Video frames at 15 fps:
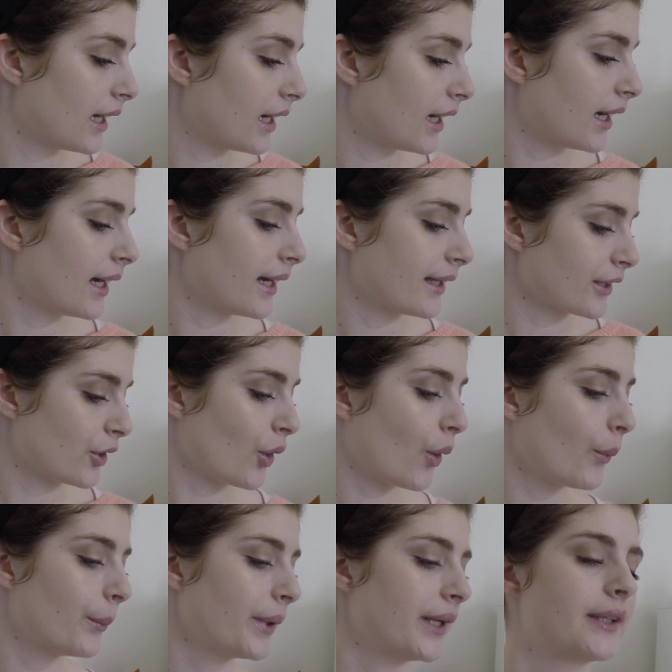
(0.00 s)
I
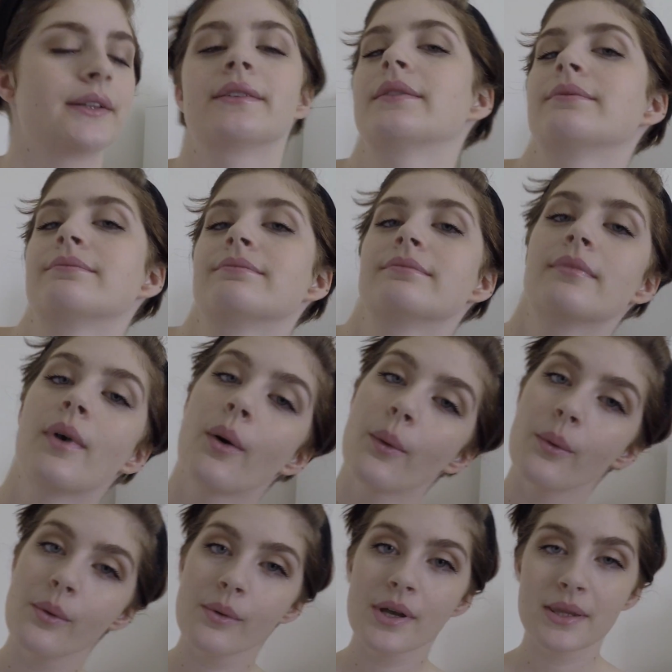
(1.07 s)
go in
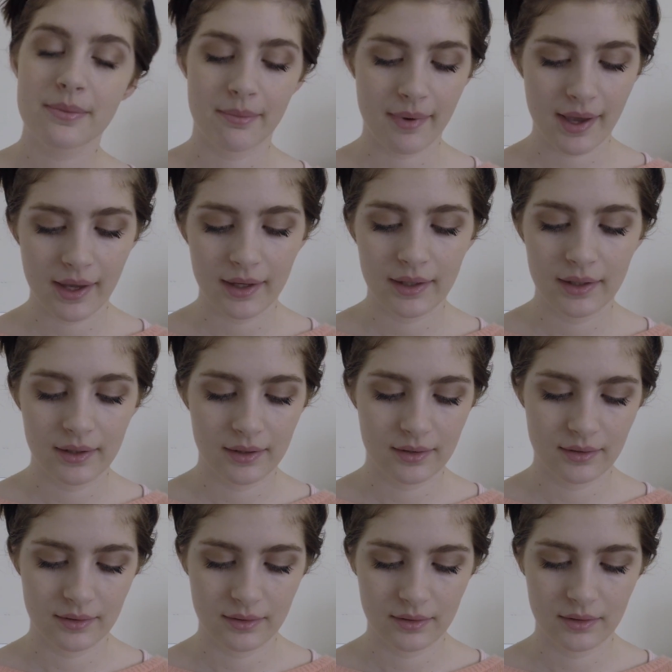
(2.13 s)
with my
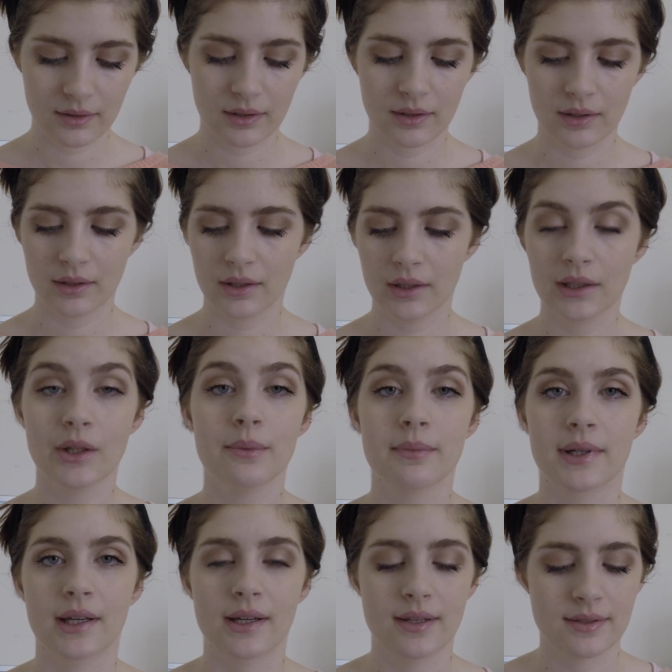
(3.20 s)

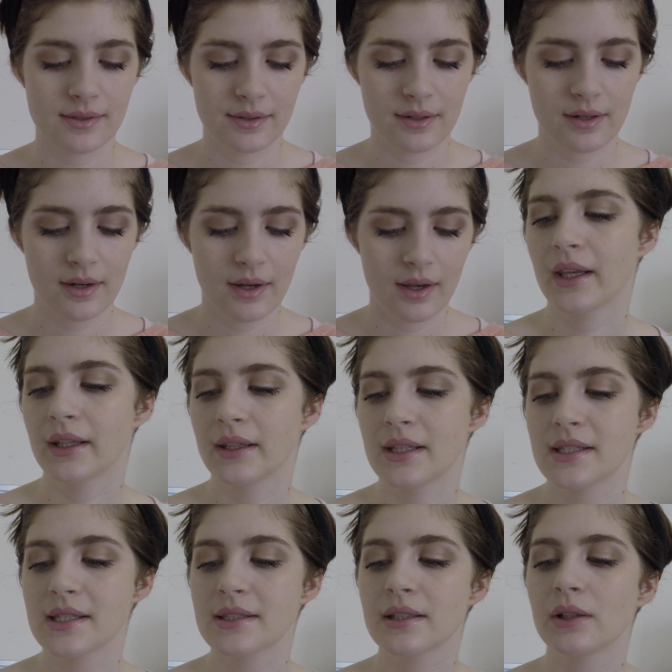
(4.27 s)
luminizer.
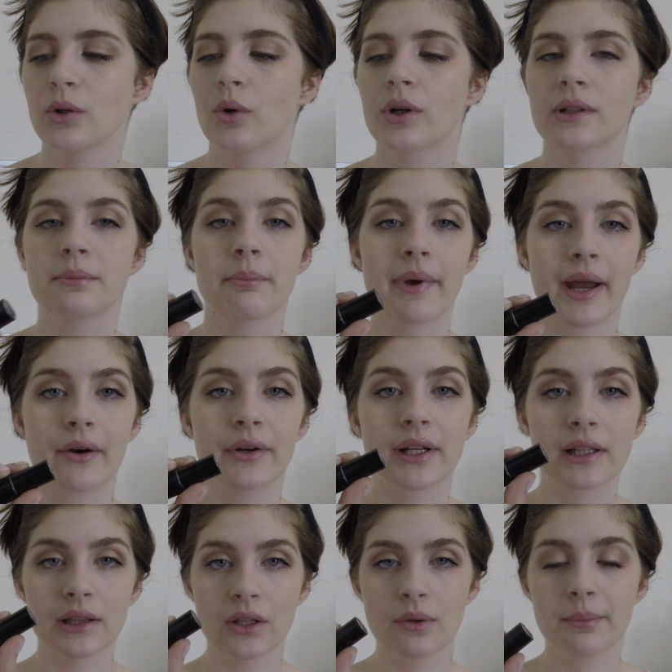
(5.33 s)
This is the Lord & Berry
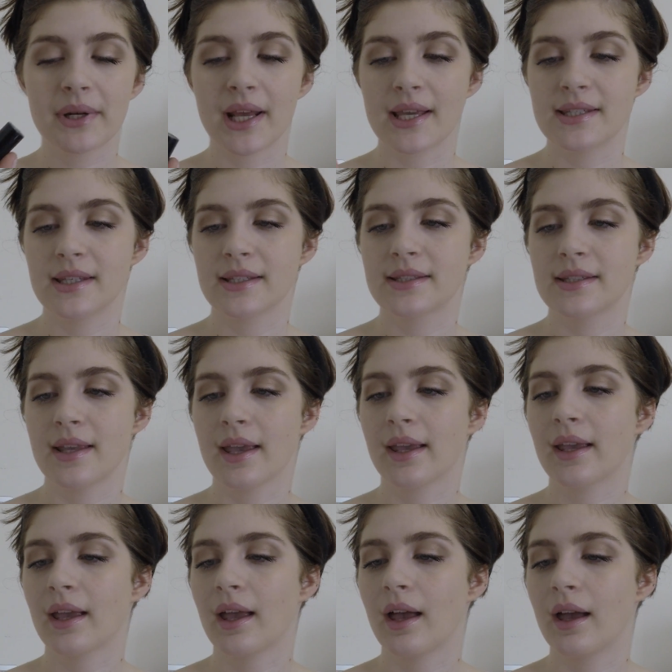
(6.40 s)
Luminizing
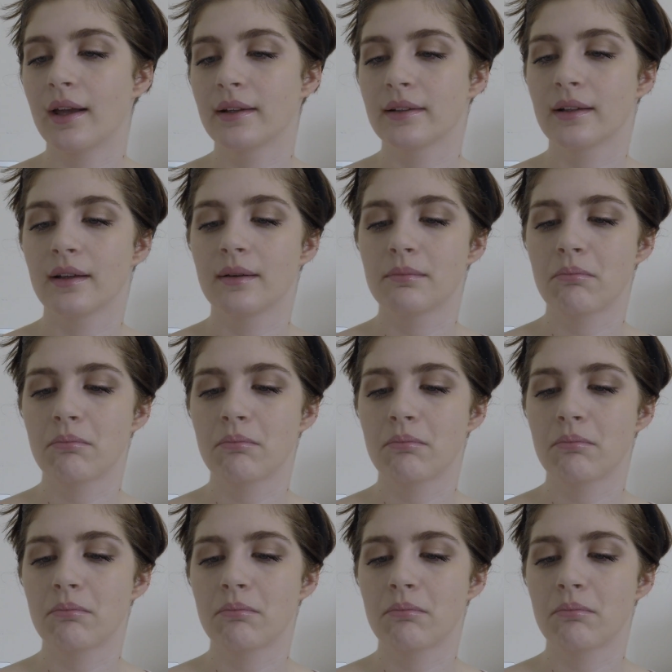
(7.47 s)
Stick, and